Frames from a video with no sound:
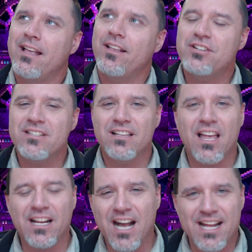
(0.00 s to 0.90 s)
there's just a
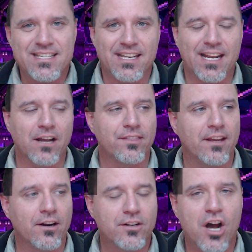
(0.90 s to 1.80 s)
lot of content out
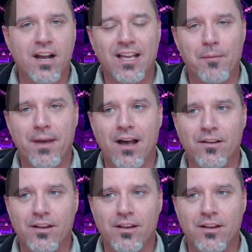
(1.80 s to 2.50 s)
there talking about,